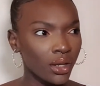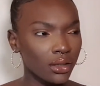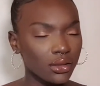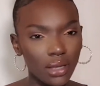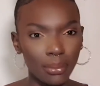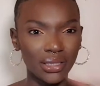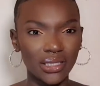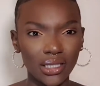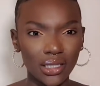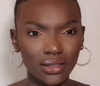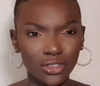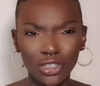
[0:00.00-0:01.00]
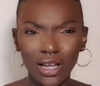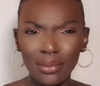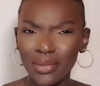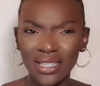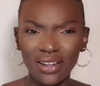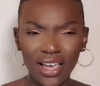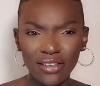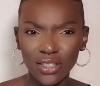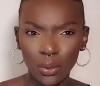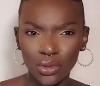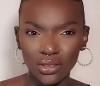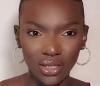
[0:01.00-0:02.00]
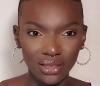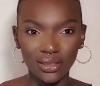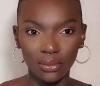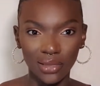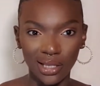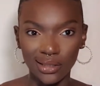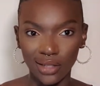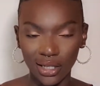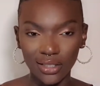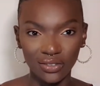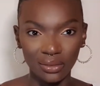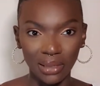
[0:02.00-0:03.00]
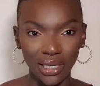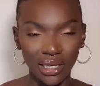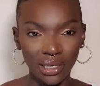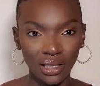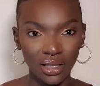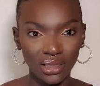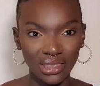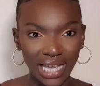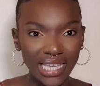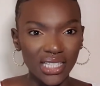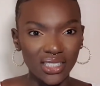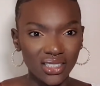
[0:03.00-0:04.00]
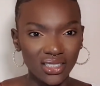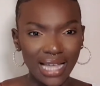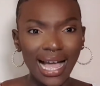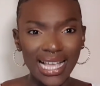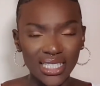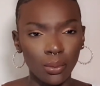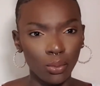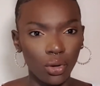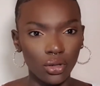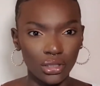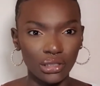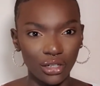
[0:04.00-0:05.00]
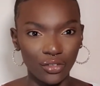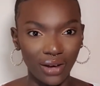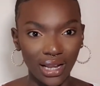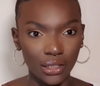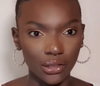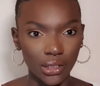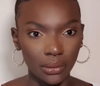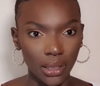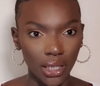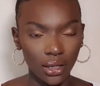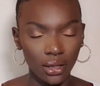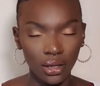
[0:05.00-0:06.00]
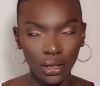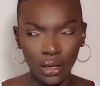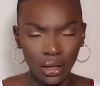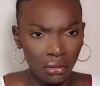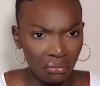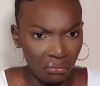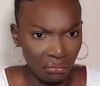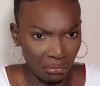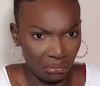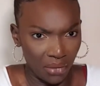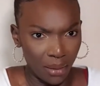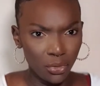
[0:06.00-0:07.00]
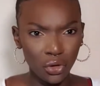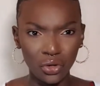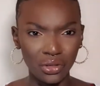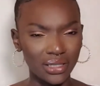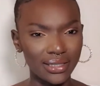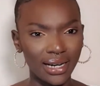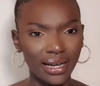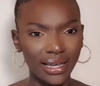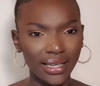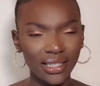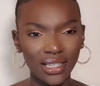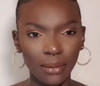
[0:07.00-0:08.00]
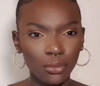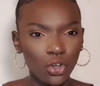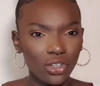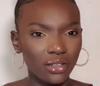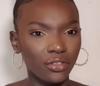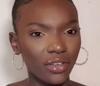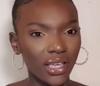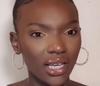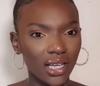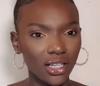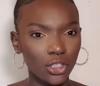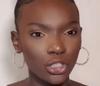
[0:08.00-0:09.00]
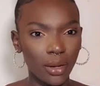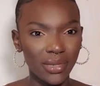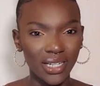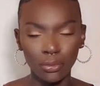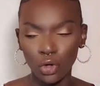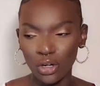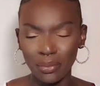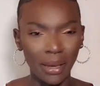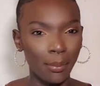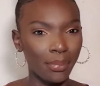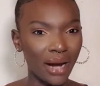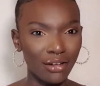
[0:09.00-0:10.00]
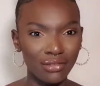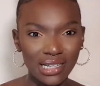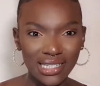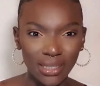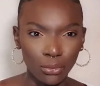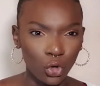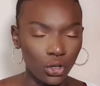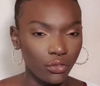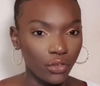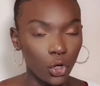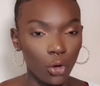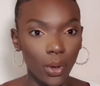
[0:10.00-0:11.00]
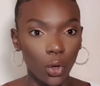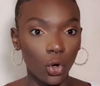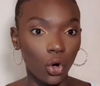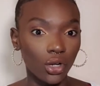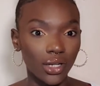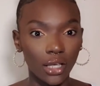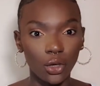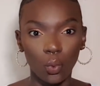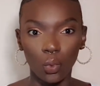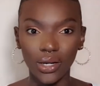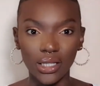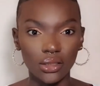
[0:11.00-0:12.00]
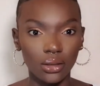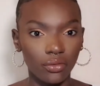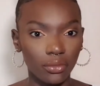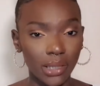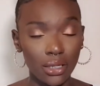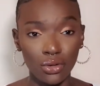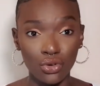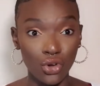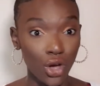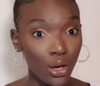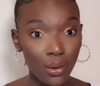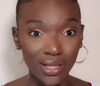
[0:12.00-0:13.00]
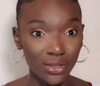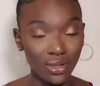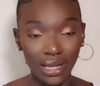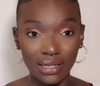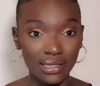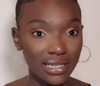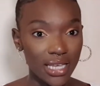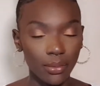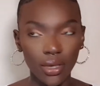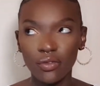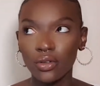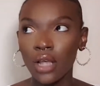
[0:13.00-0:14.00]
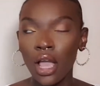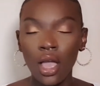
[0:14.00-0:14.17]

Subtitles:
somebody. Do you know what I mean? Like, if someone does something nice for me that has a monetary value to it, I'm not gonna die. I'm not gonna think, do you know what I mean? I'm not gonna be embarrassed. I'm not gonna think, oh my god, now you're wanting something from me. No, it's not that deep. Even